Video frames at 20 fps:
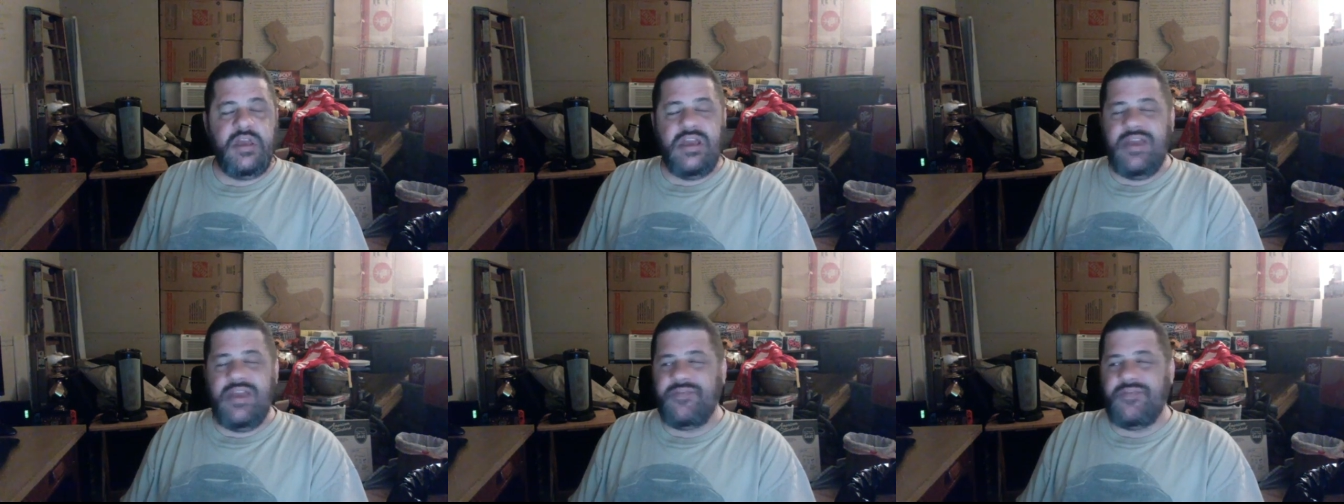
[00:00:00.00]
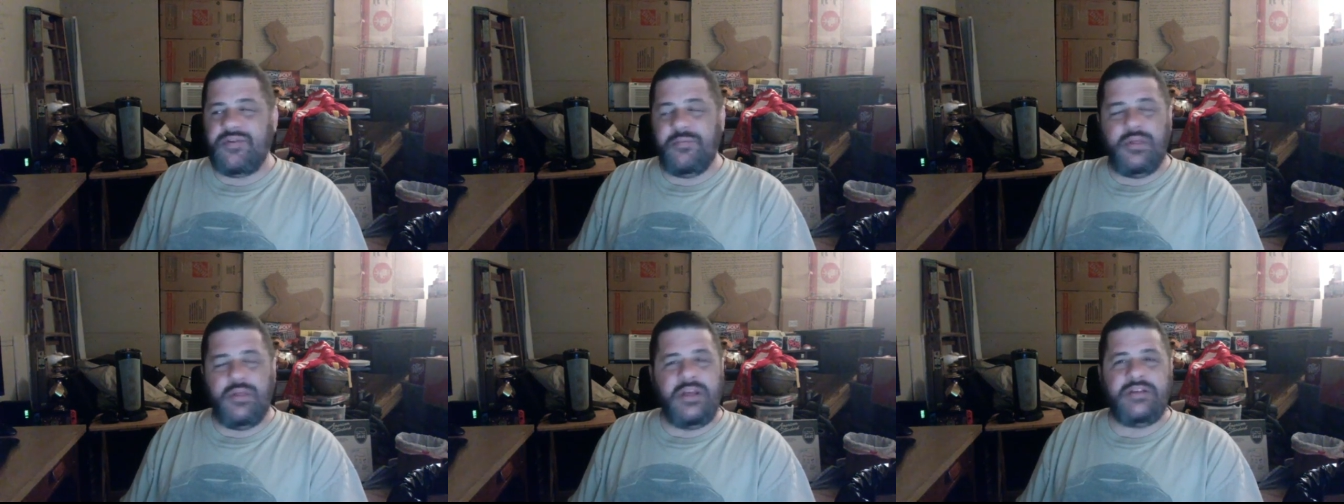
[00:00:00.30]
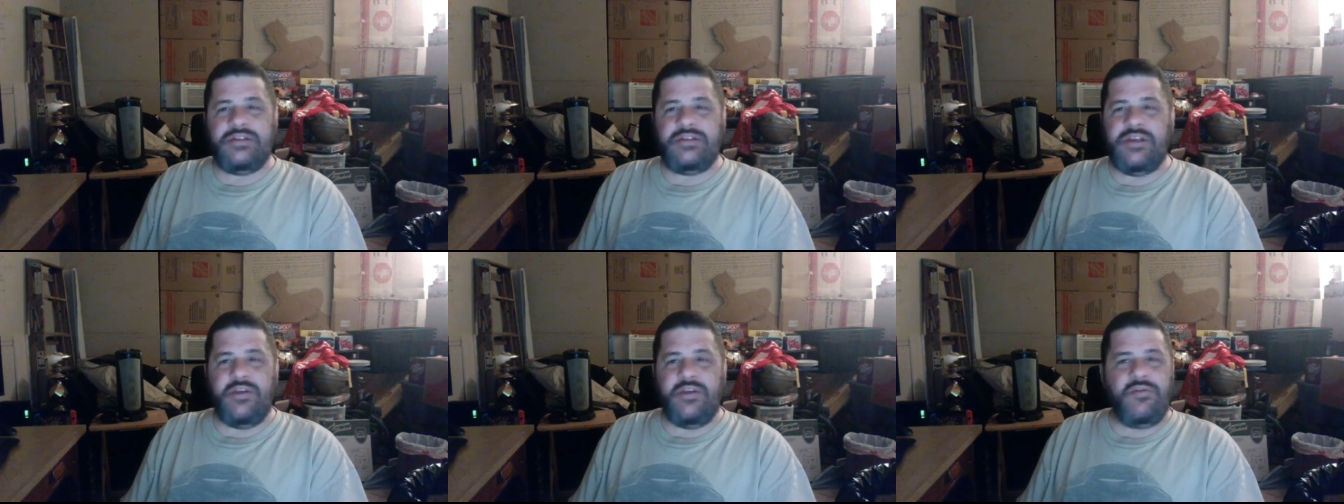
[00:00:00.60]
If De
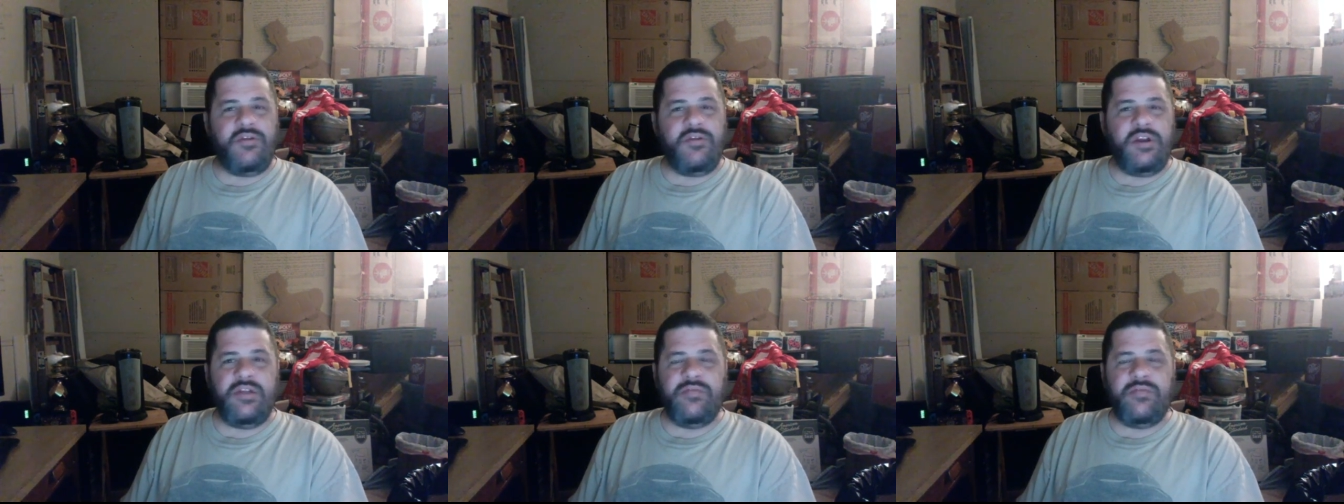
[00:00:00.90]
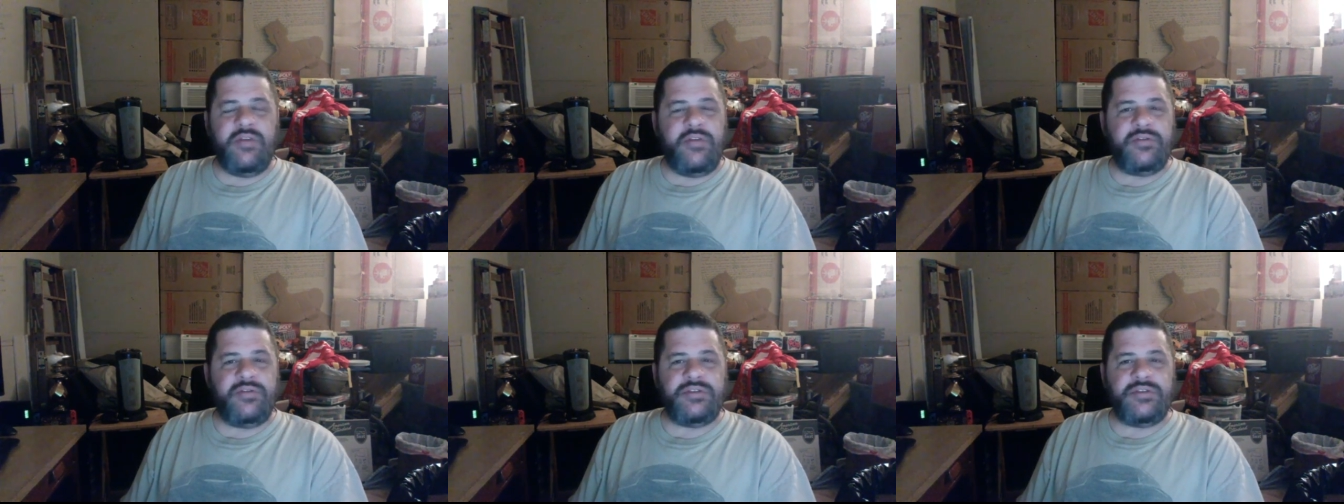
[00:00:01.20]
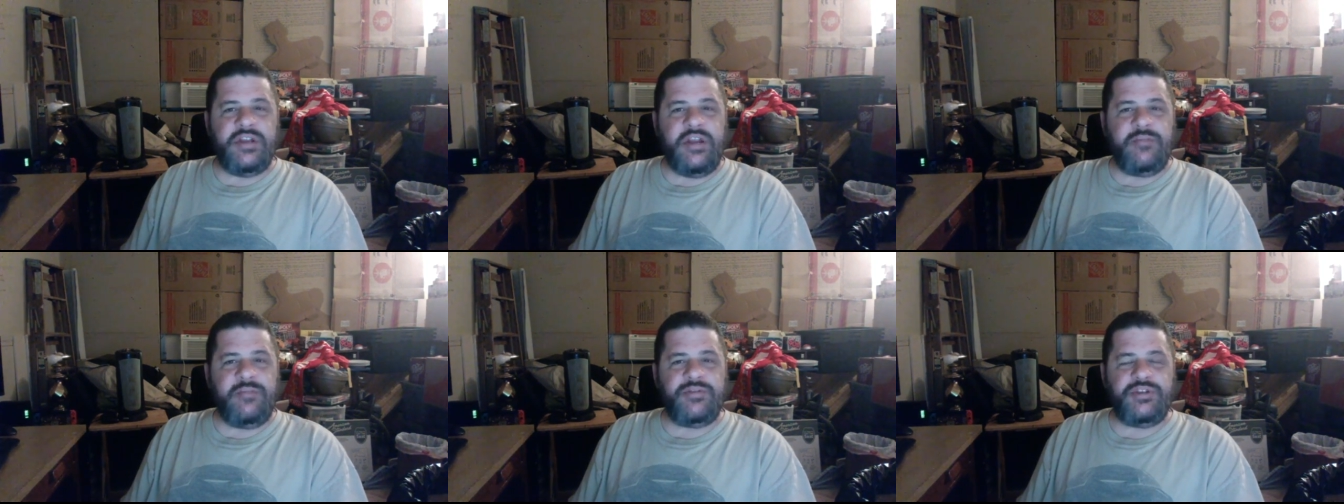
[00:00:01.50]
Blasio or any of the others I
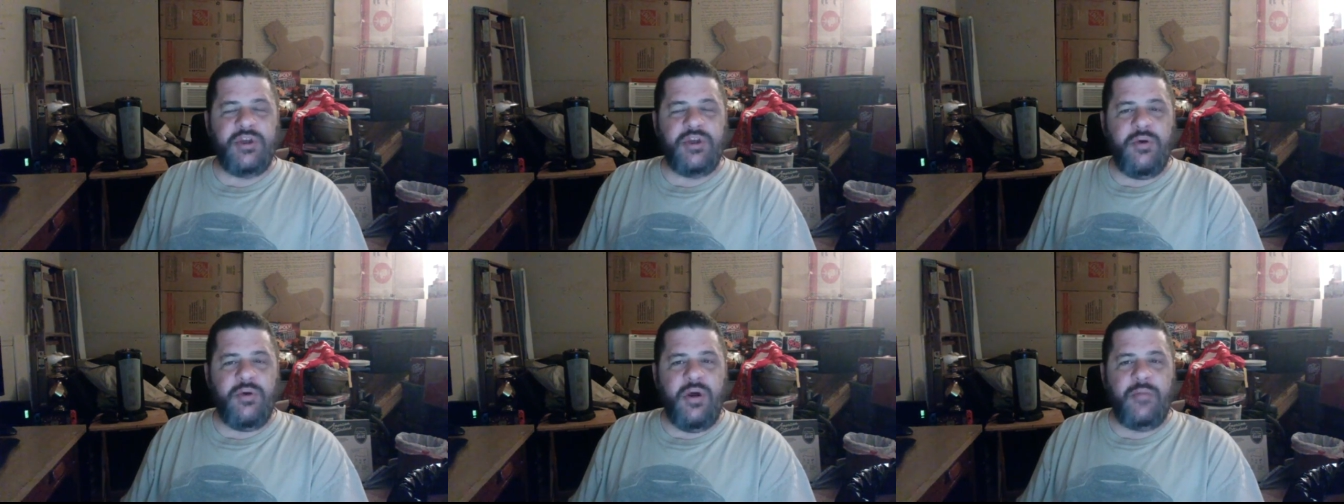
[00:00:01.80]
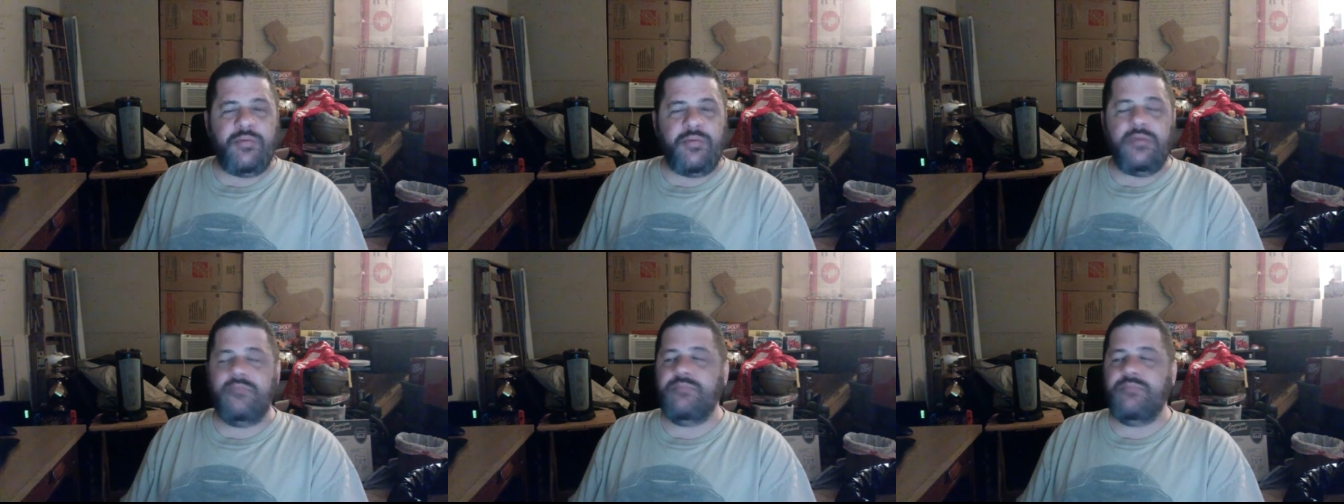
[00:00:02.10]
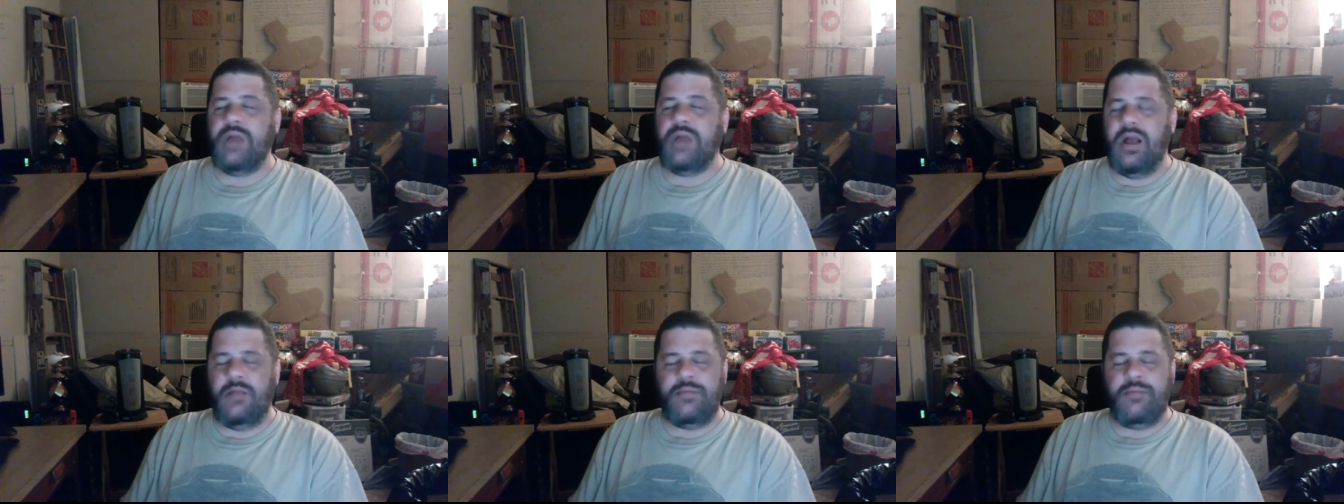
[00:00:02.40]
named show up,
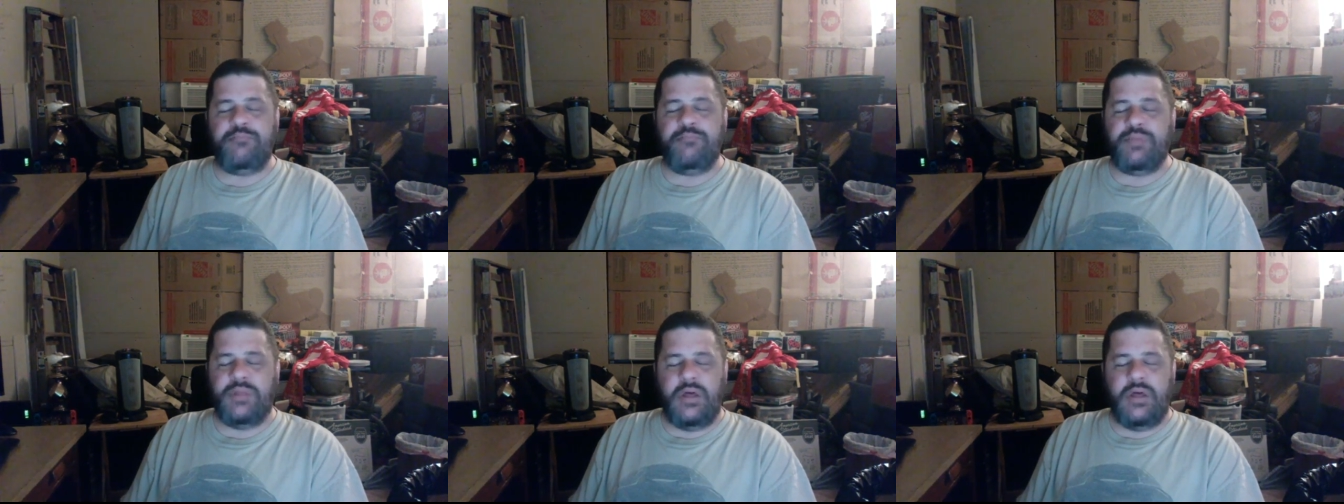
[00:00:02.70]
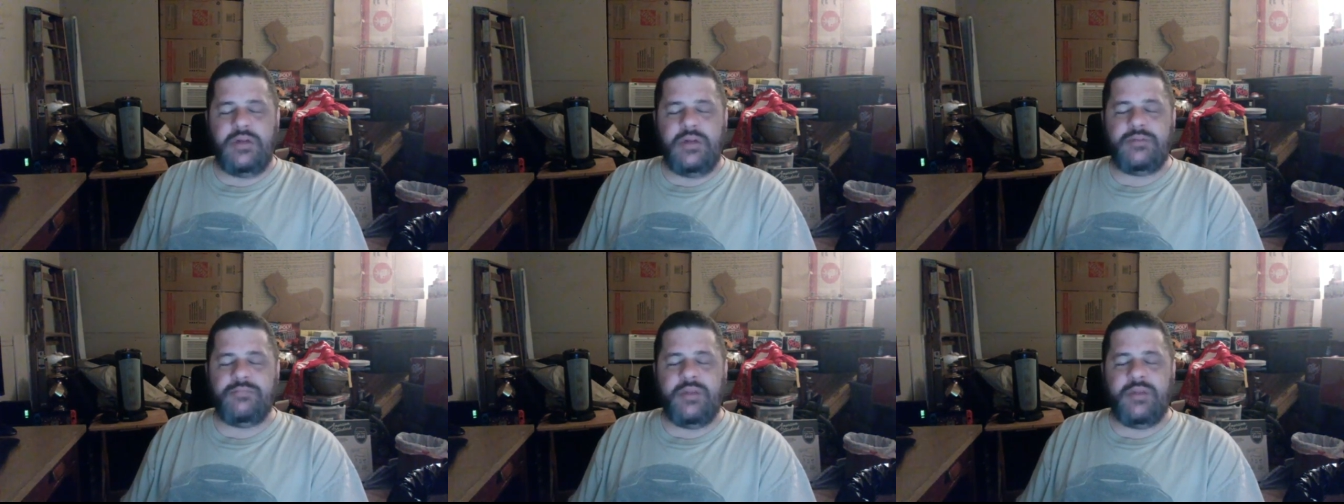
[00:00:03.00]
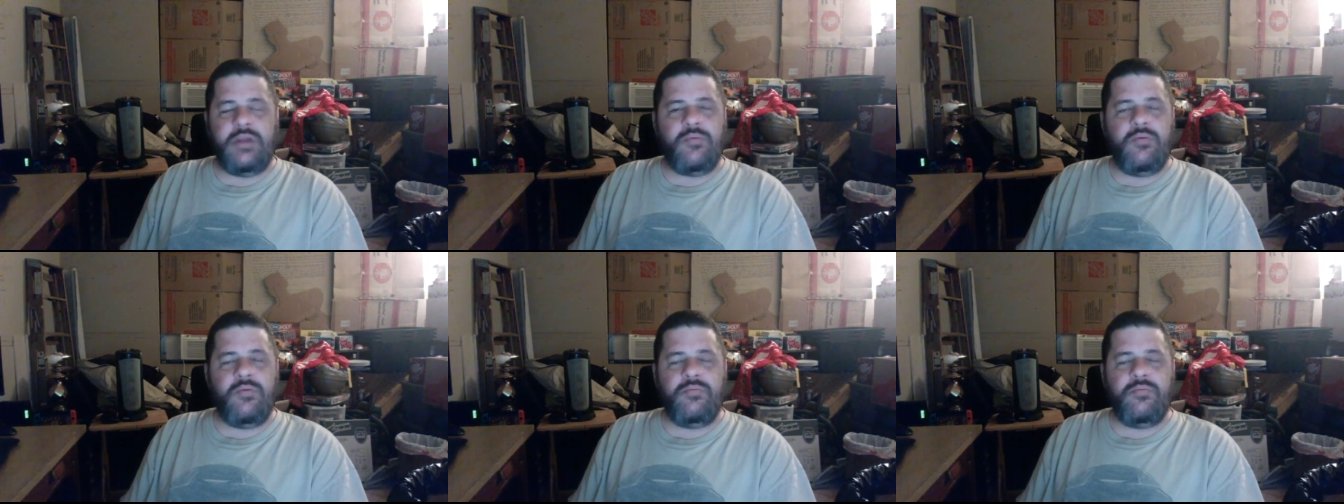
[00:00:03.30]
I'll be blunt, but
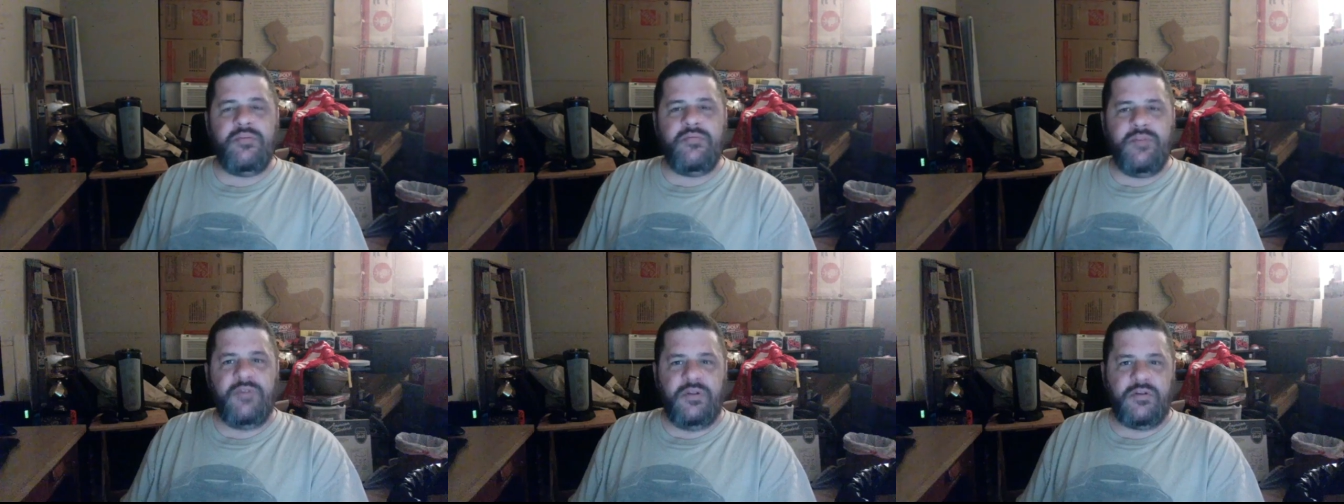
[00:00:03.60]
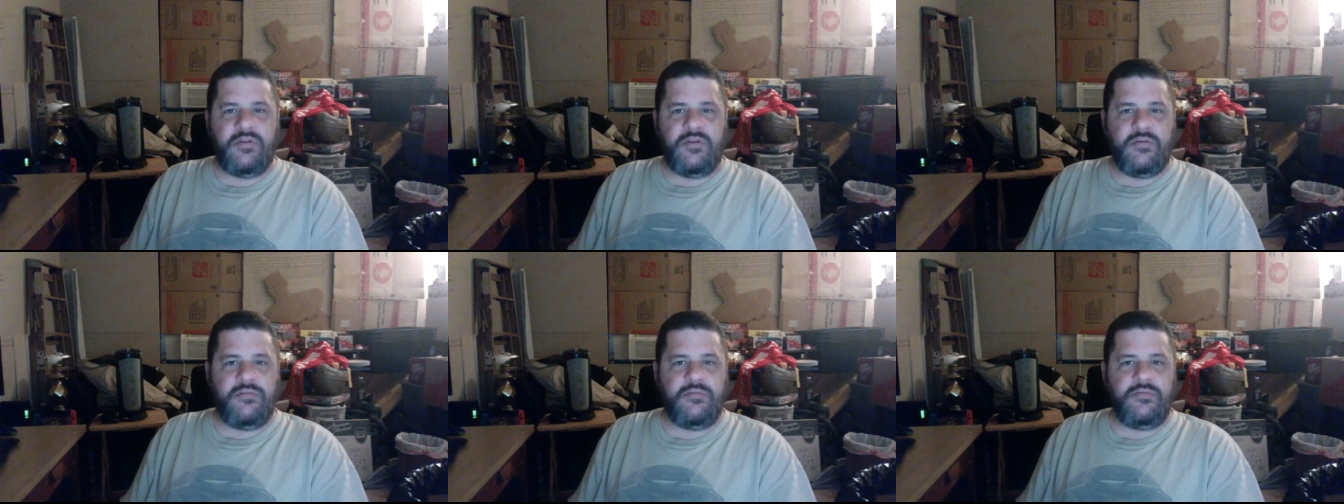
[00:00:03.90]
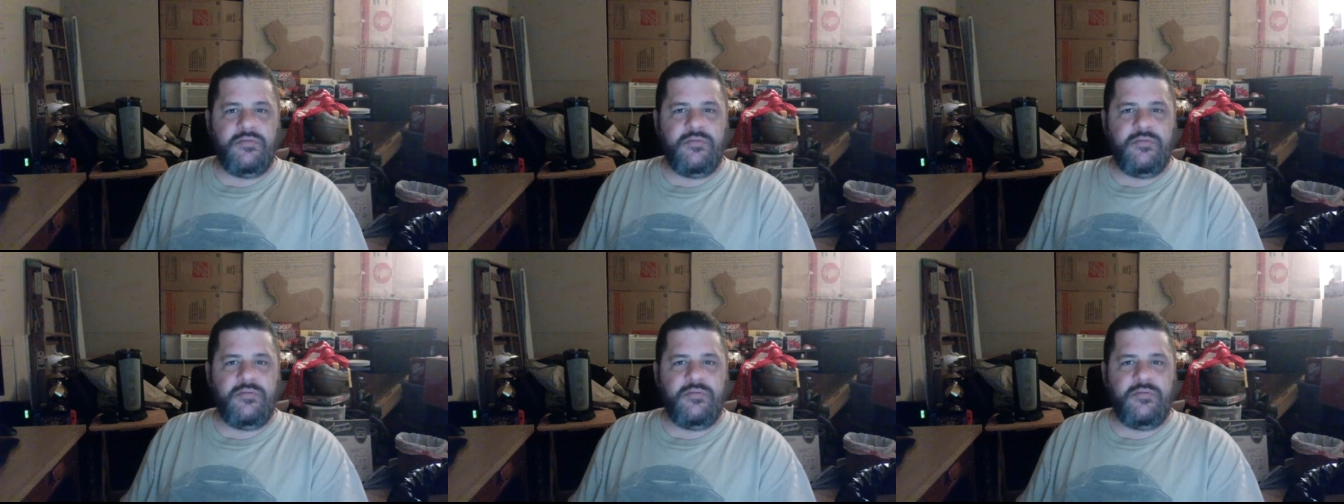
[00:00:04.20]
I won't be vulgar.